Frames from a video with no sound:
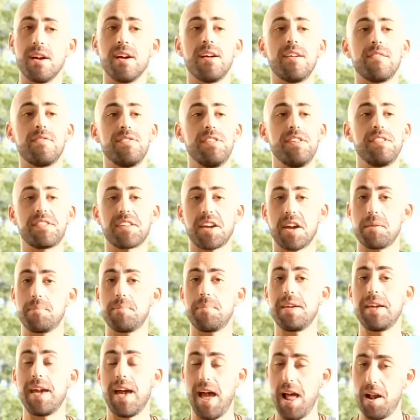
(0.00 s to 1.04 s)
This can be
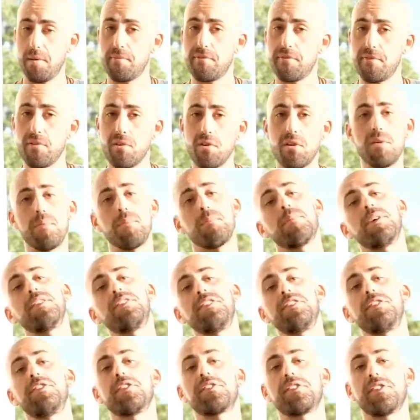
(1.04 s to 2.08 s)
helpful, but it
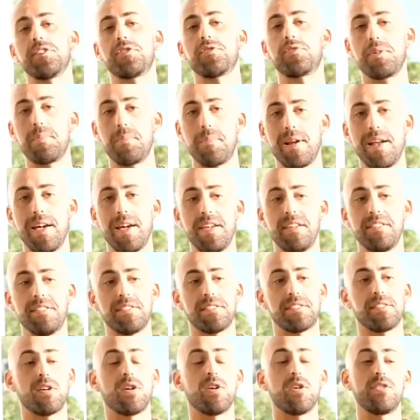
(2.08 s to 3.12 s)
doesn't replace
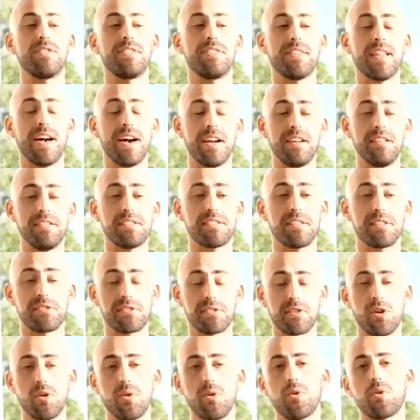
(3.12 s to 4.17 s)
a nice,
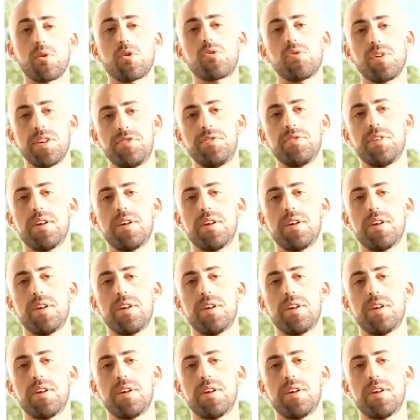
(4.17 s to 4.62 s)
slow, gradual